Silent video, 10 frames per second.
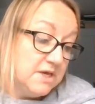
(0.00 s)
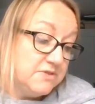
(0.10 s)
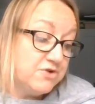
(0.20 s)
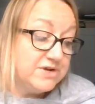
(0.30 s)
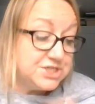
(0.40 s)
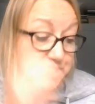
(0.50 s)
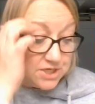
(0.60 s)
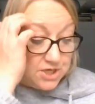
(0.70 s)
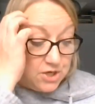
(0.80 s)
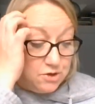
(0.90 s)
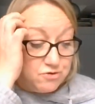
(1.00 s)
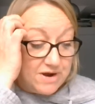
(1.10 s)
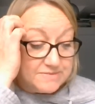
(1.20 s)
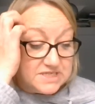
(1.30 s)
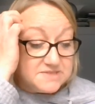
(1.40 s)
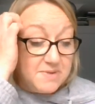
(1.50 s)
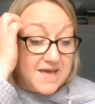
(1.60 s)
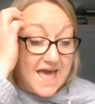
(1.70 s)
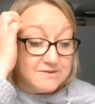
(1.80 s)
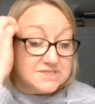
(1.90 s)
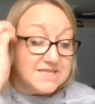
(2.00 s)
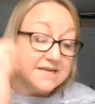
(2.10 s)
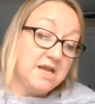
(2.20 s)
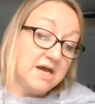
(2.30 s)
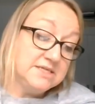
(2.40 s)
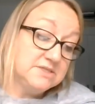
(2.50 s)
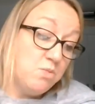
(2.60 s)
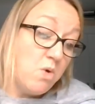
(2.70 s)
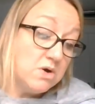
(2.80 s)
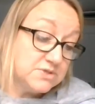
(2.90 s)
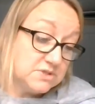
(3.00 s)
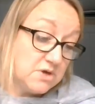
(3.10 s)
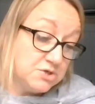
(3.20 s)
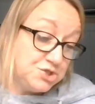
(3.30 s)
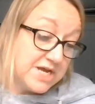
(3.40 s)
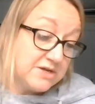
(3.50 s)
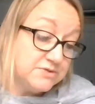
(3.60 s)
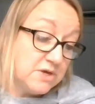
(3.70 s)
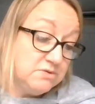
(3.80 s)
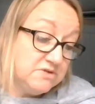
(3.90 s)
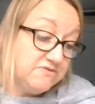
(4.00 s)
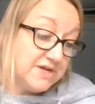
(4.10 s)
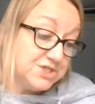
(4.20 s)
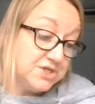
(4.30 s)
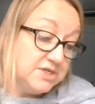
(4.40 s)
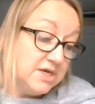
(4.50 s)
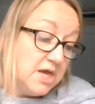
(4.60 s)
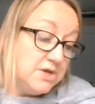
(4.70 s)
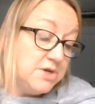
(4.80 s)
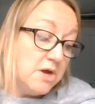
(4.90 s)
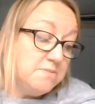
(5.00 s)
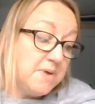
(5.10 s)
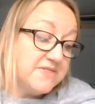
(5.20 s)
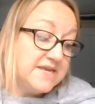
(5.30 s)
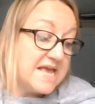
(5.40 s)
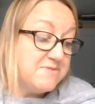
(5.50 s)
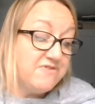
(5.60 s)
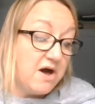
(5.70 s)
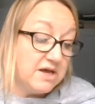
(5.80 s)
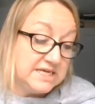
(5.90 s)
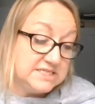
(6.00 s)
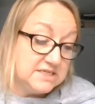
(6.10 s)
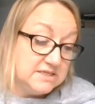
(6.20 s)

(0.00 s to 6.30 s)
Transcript: The creature who crept into my house that night was, on Jekyll's own confession, known by the name of Hyde,